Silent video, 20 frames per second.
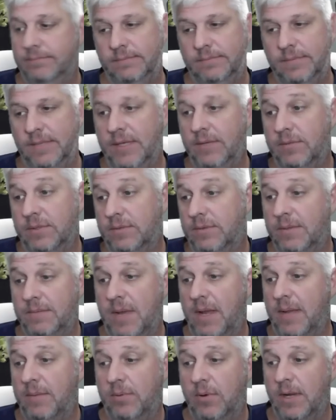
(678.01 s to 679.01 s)
it was in
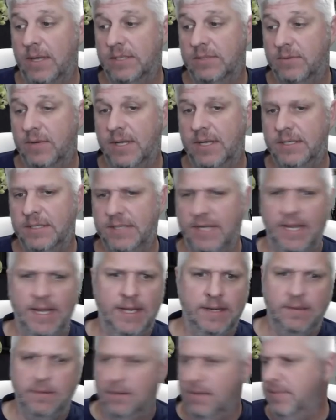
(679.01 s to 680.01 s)
my price range.
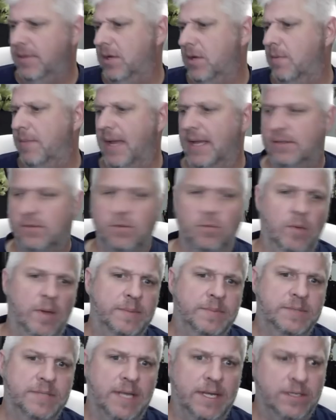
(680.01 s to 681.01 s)
And let me go back to the
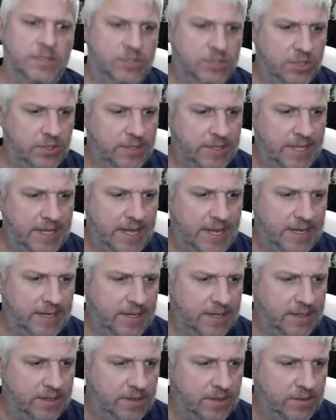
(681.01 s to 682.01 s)
website and show you that.
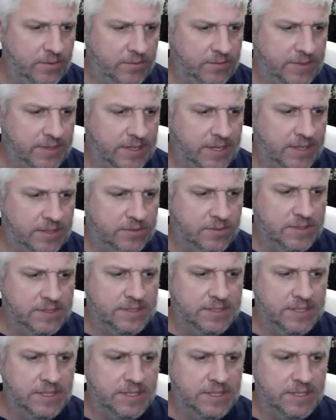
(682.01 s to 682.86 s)
I don't think I addressed the